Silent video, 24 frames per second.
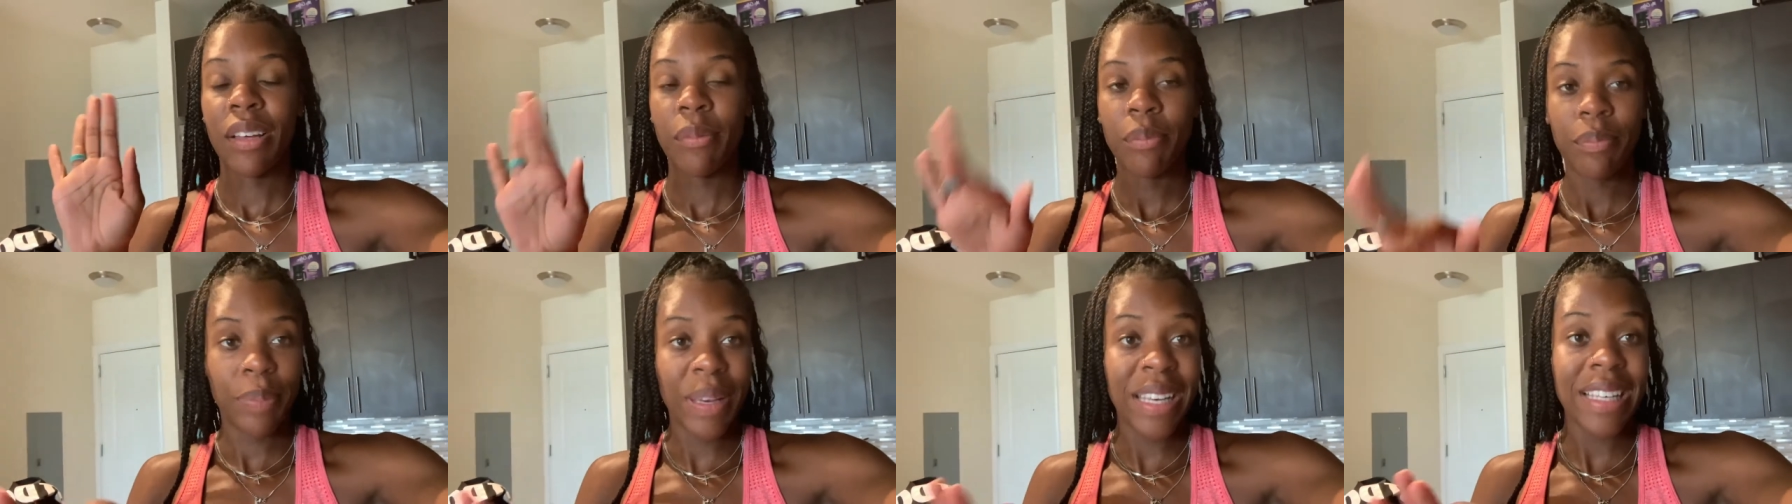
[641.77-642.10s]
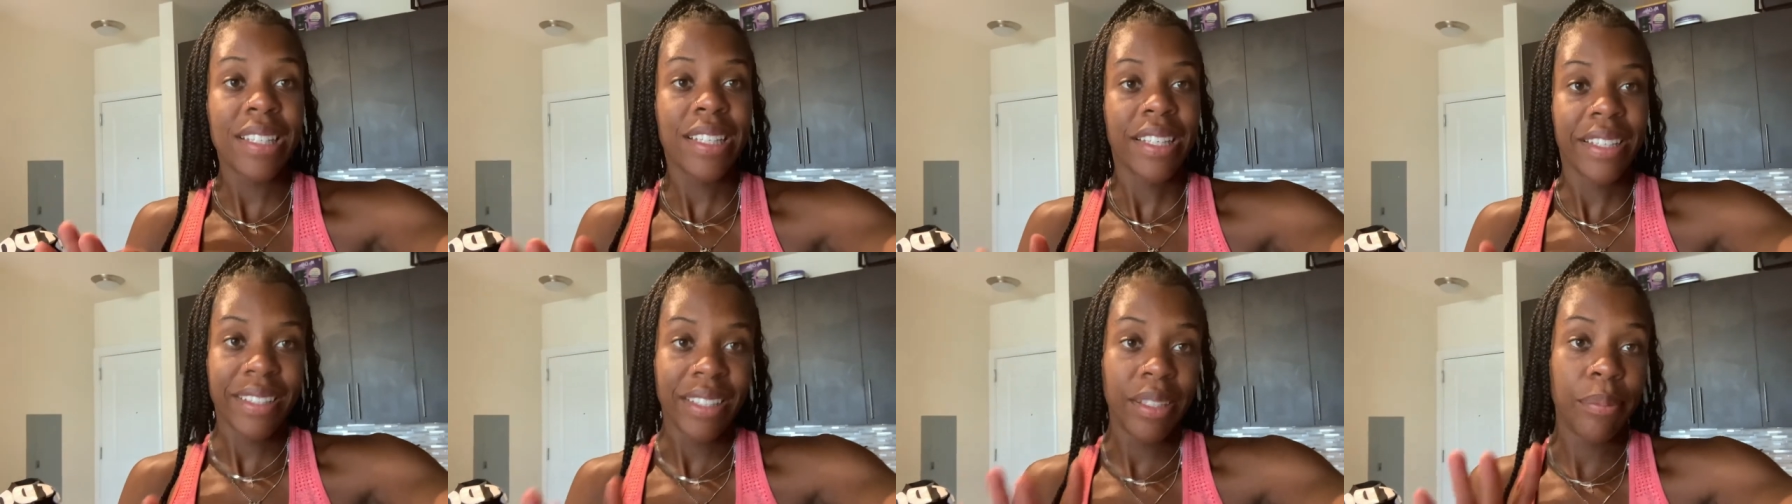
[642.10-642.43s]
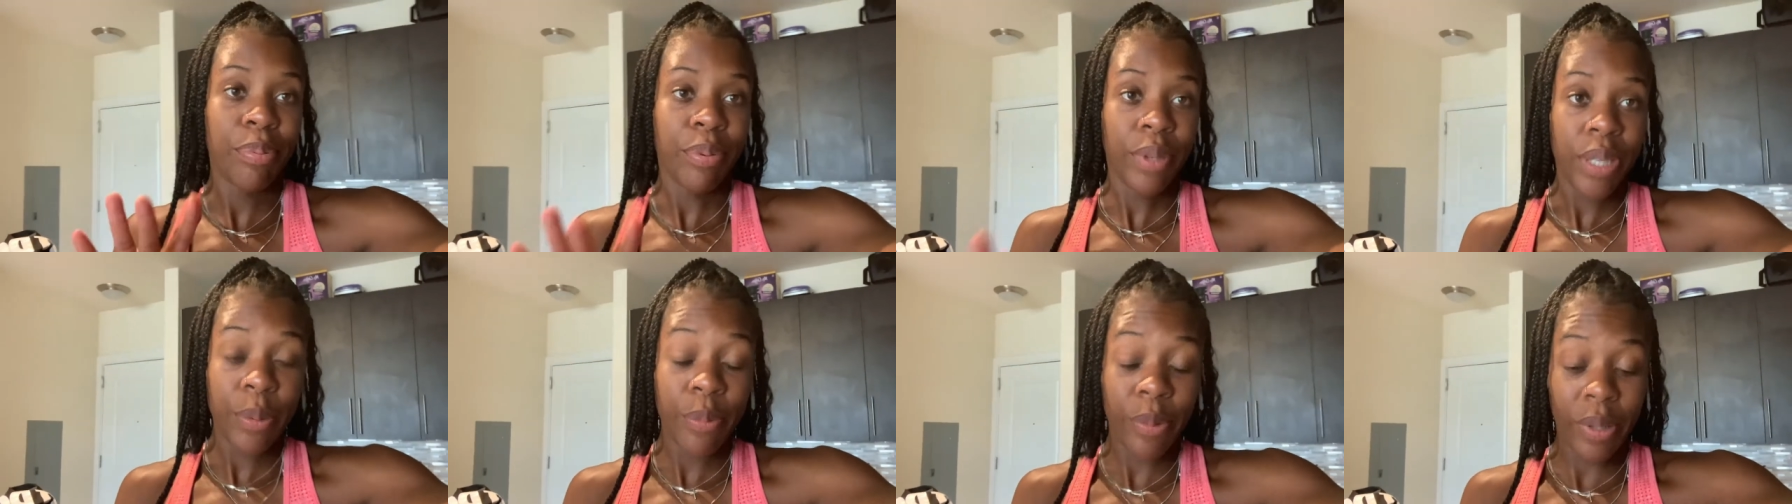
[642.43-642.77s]
basically
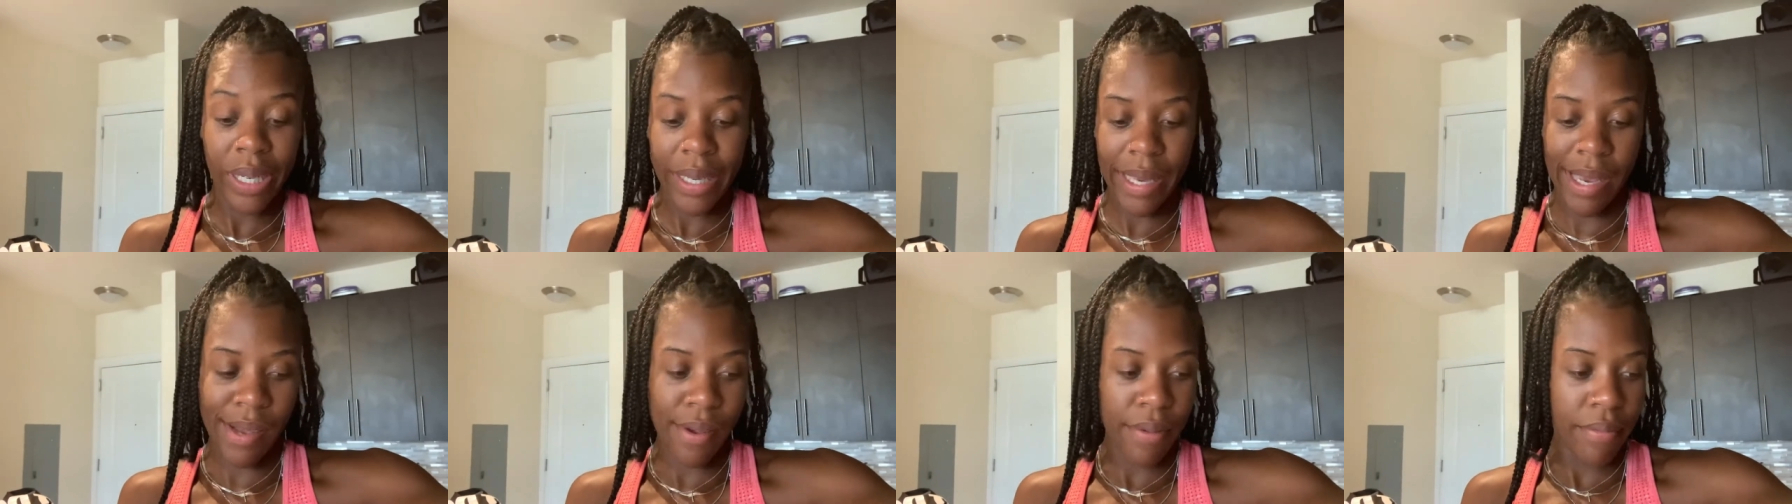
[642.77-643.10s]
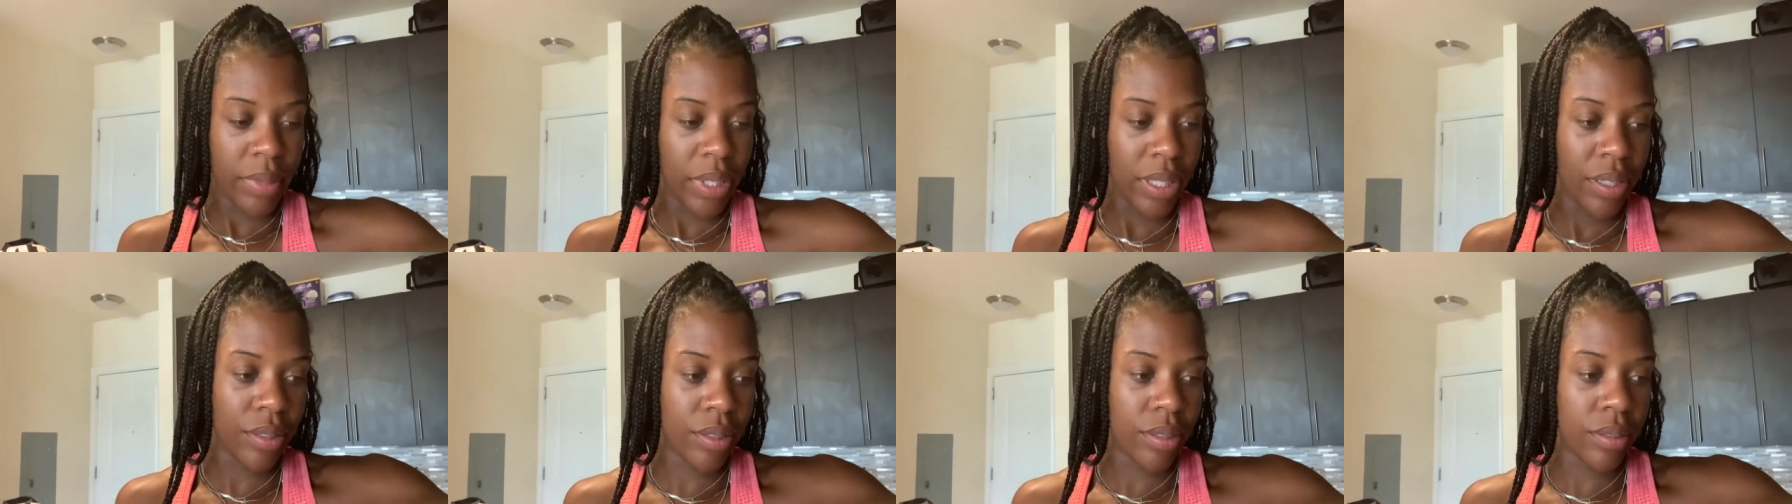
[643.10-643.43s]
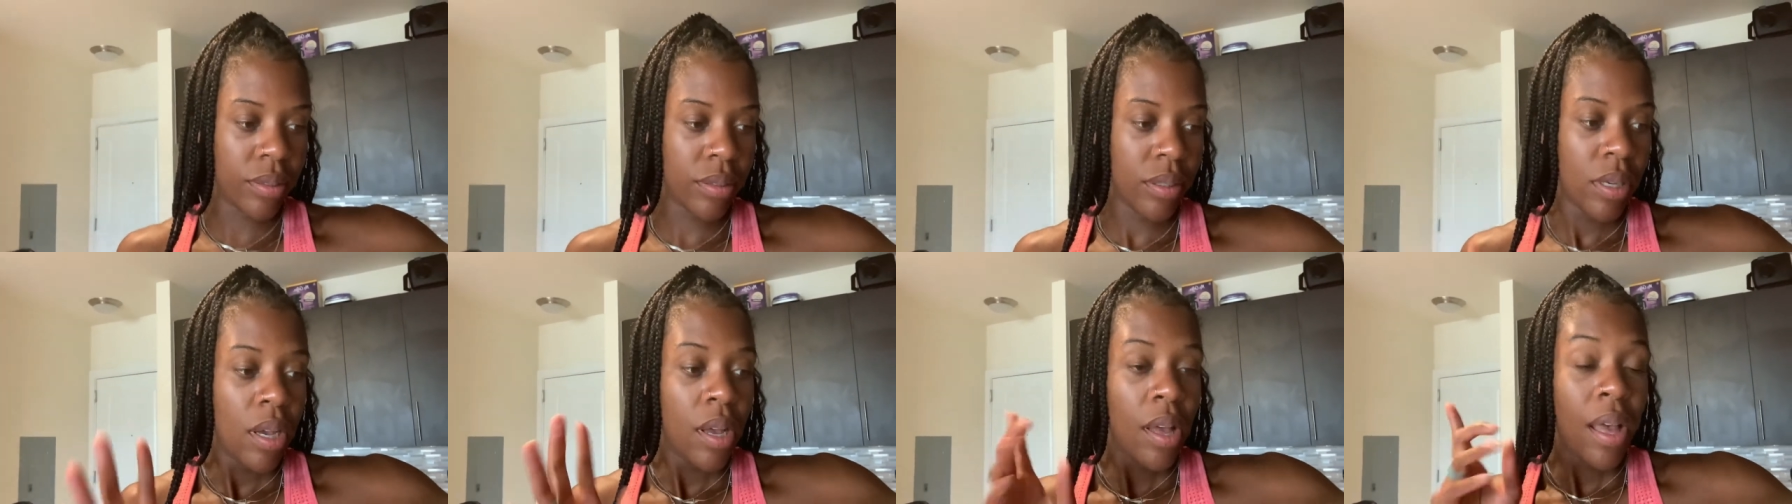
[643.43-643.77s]
pre-workout
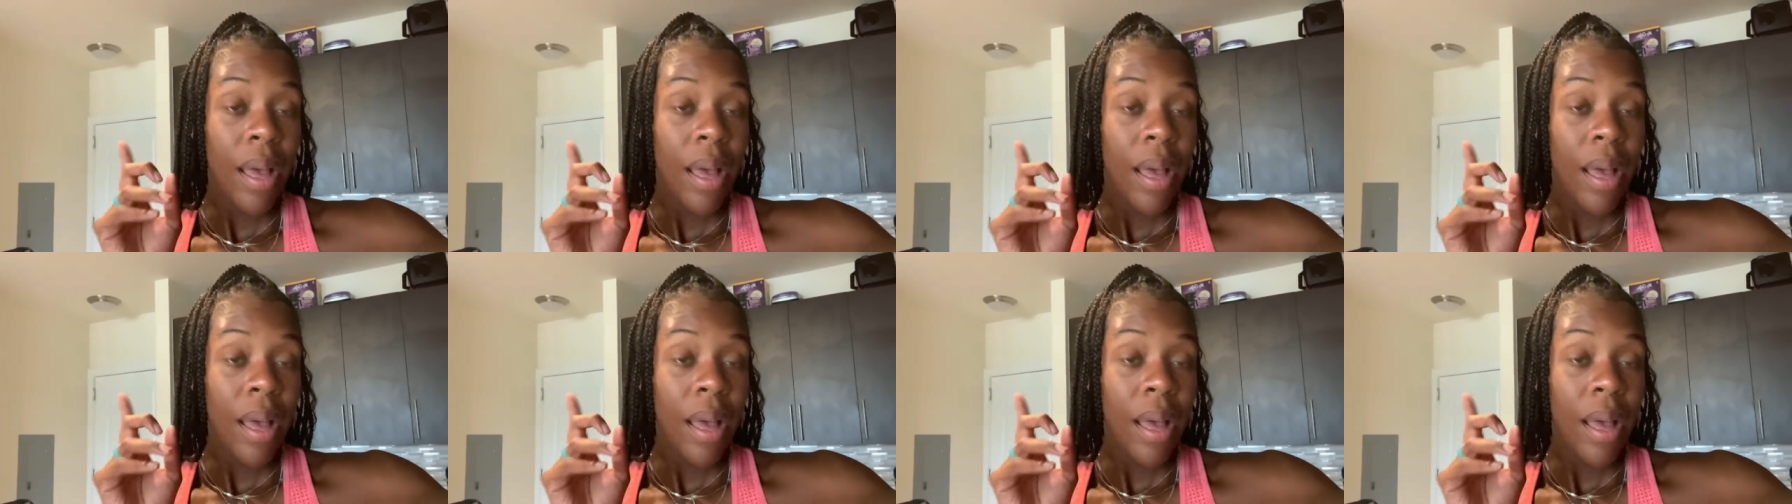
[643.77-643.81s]
meal,